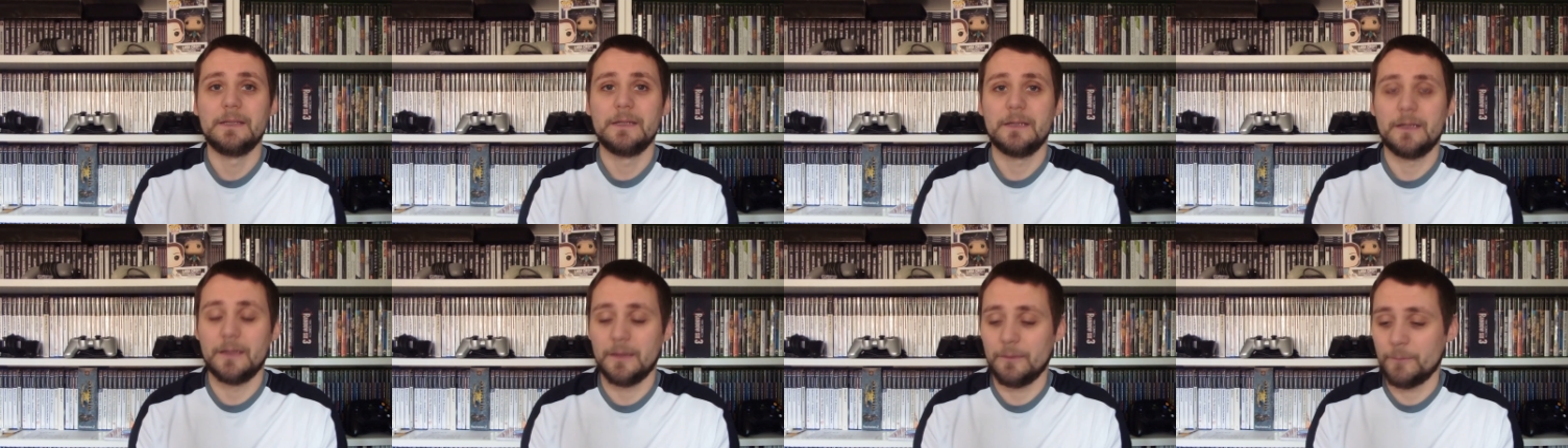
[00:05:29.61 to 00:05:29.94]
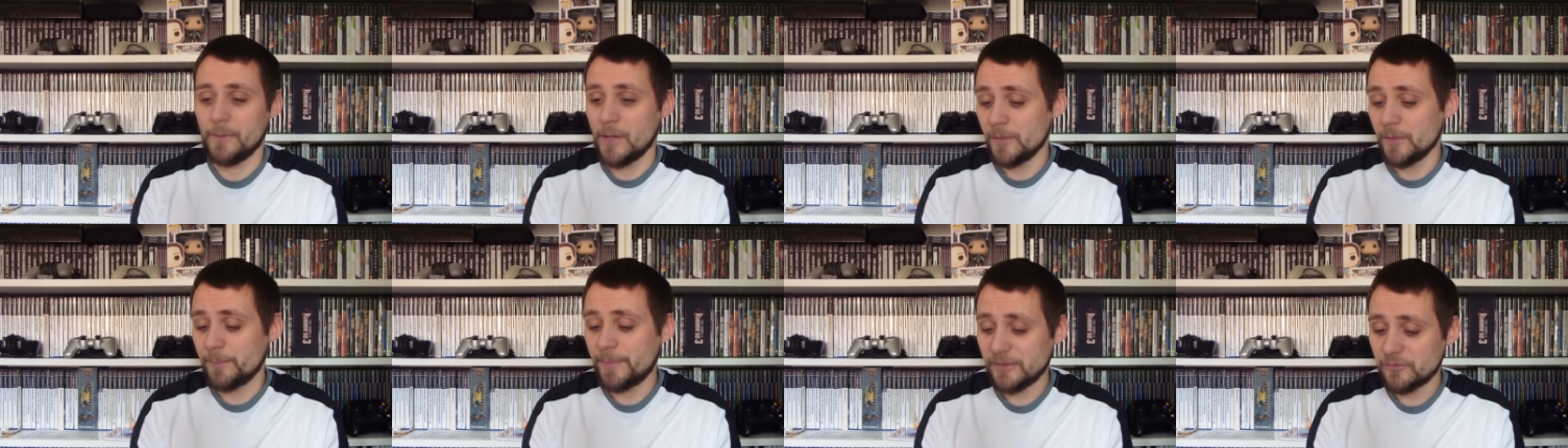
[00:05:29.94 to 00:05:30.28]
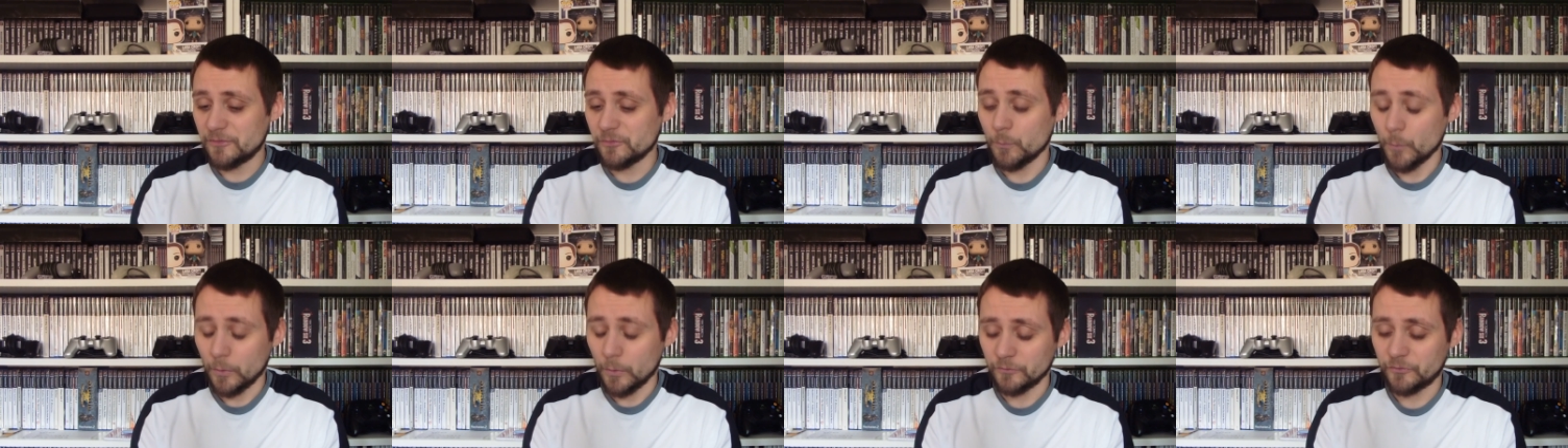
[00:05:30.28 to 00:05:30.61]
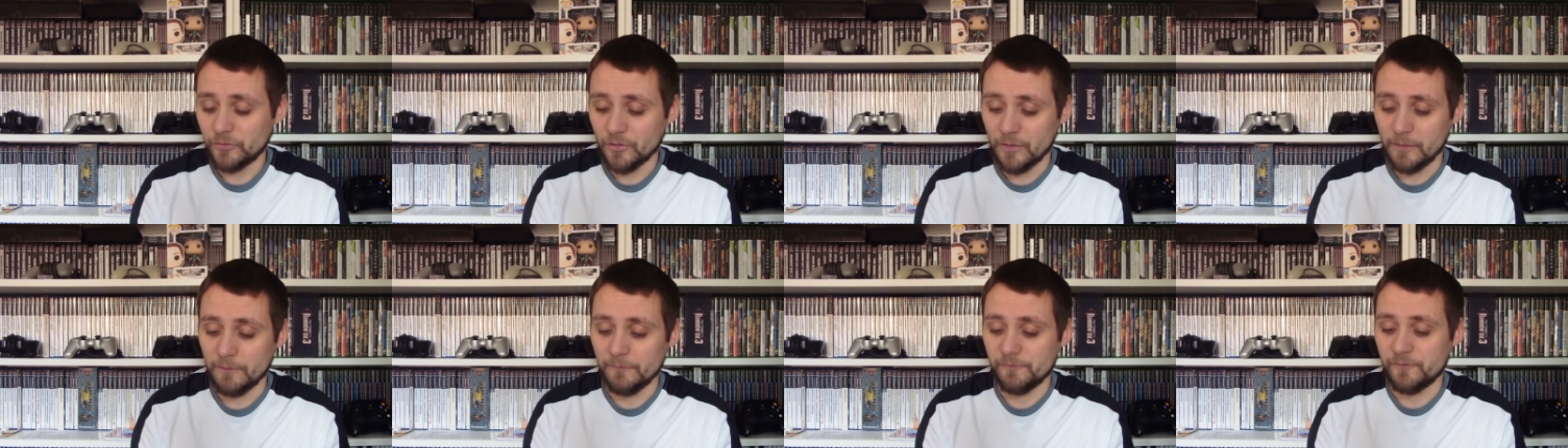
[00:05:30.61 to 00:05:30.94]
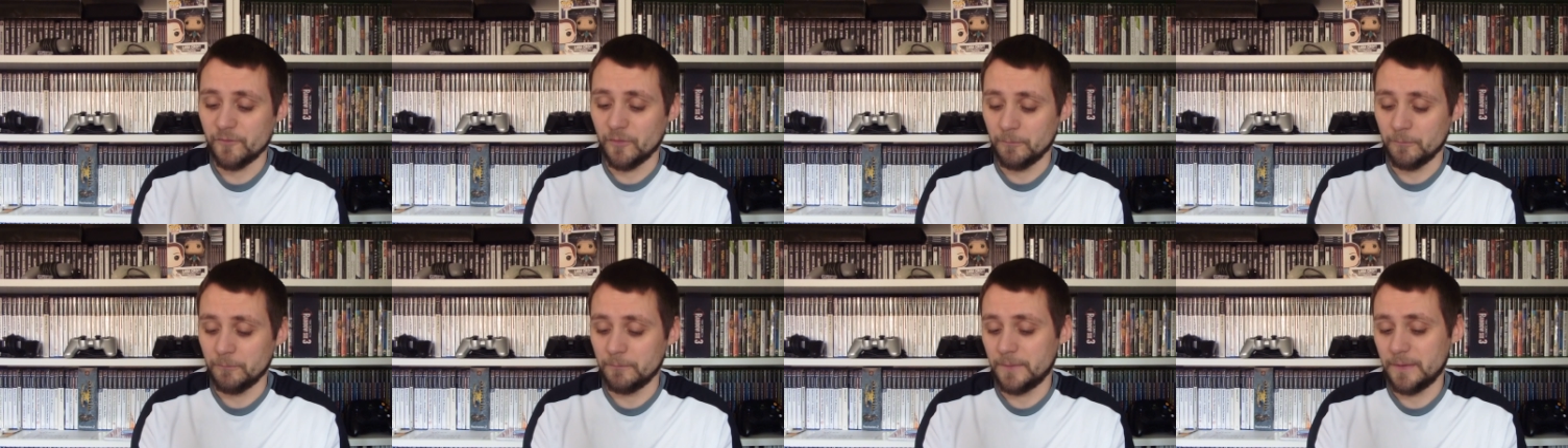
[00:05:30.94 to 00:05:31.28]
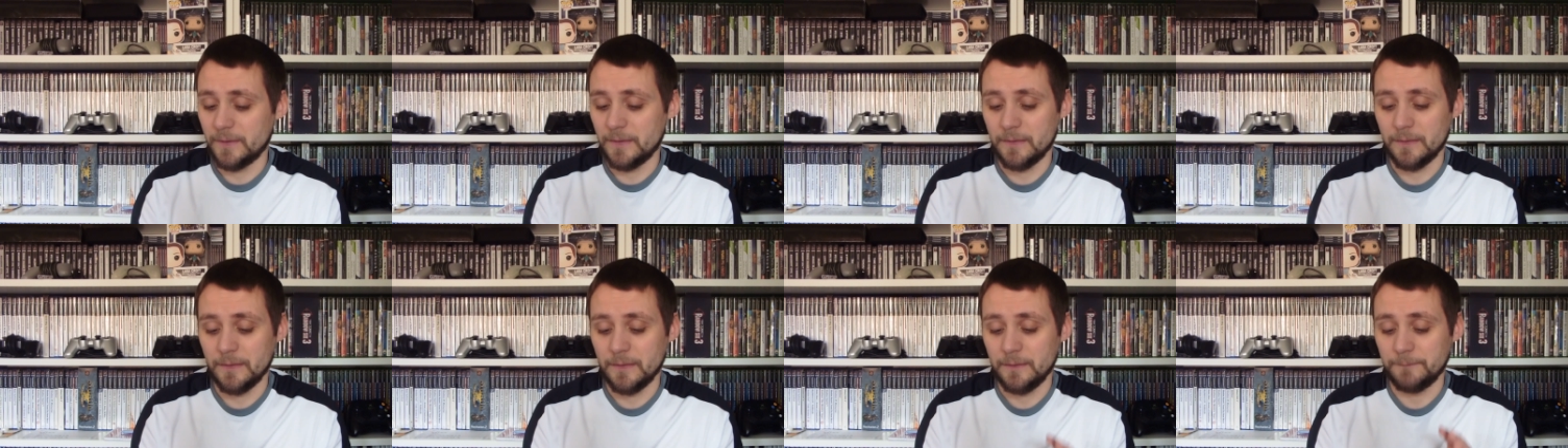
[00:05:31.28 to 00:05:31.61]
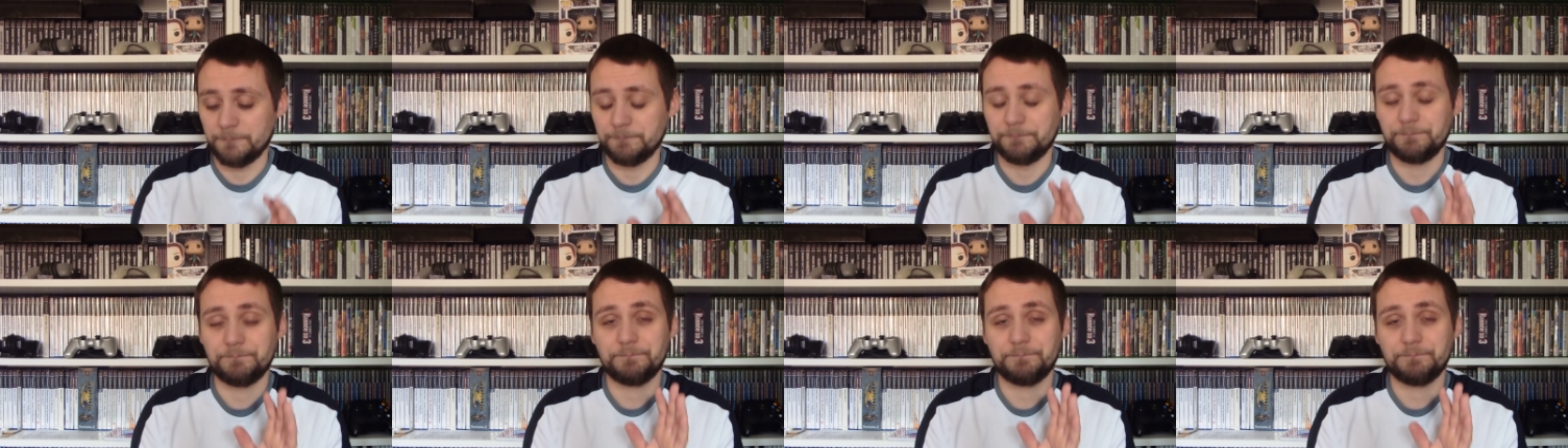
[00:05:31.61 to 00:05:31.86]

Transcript: Uh, we only picked up one title from uh,